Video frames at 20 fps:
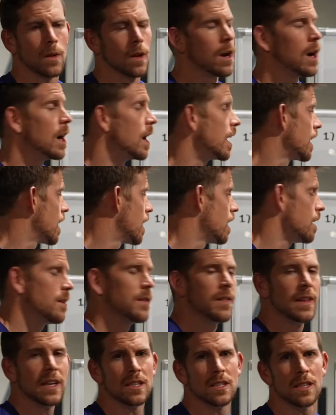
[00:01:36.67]

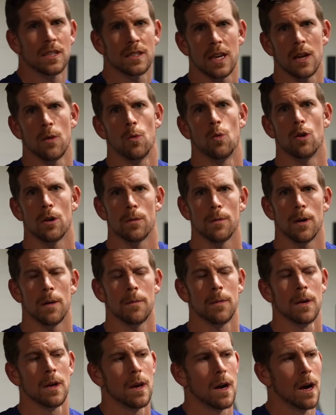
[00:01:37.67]
Again, this is a
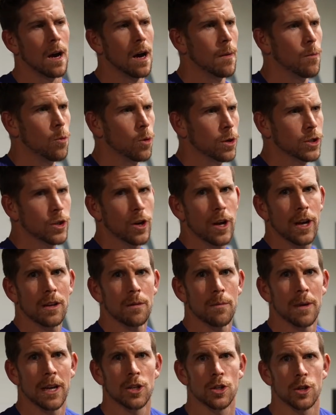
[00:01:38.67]
warm-up. We're trying
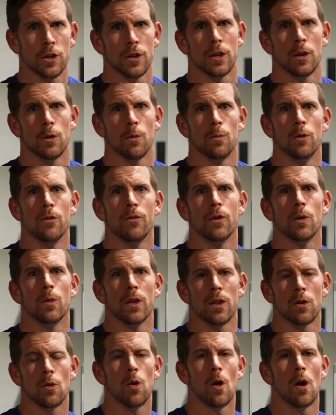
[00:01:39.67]
to make sure that you're moving
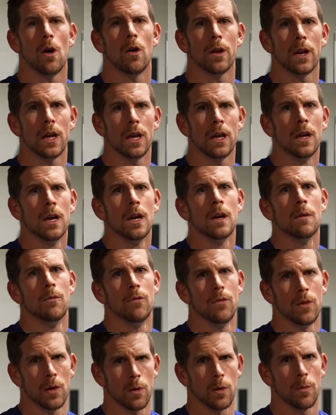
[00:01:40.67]
with quality,
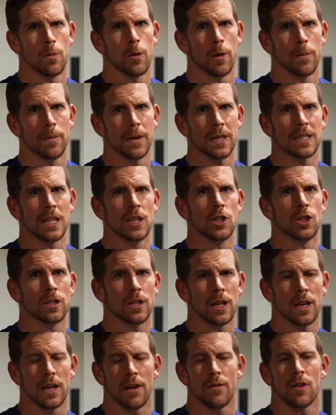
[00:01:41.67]
moving with purpose, and
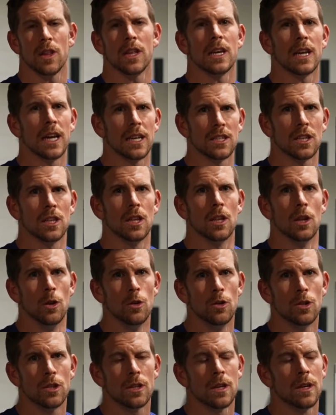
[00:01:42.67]
just getting everything nice and
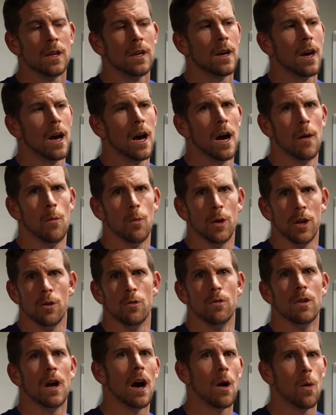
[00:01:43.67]
loosed. We
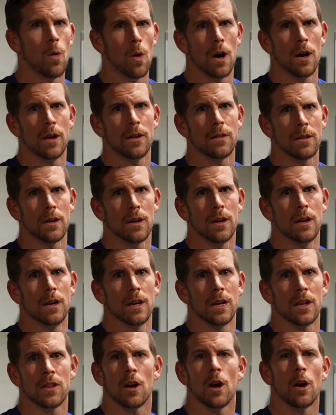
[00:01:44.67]
do not want
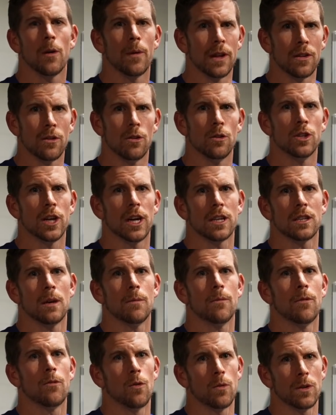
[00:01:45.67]
to get the heart rate too jacked
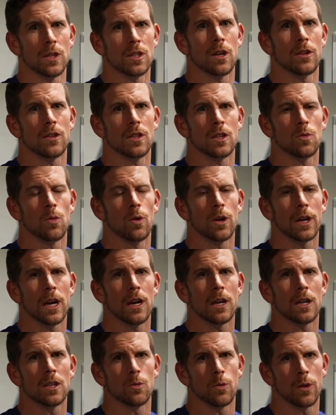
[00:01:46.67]
up before we start this
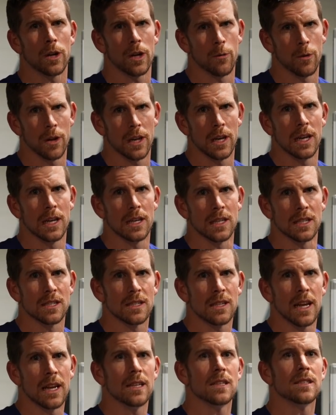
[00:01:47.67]
workout, because we're gonna really need a
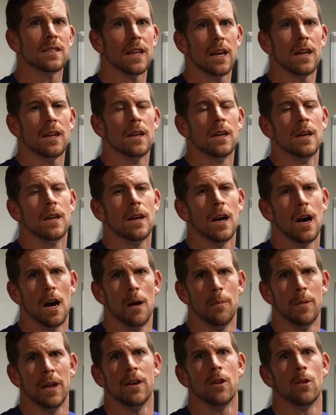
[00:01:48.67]
steady state
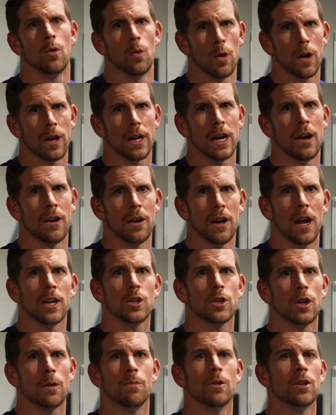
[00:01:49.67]
into the workout and
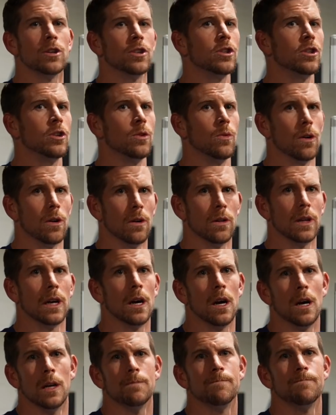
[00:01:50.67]
not try to push too early
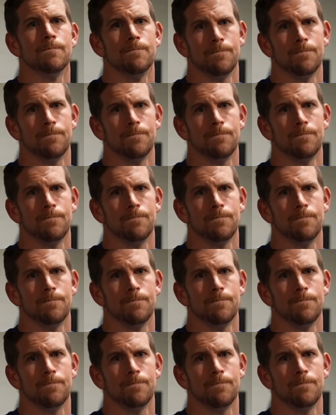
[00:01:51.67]
on.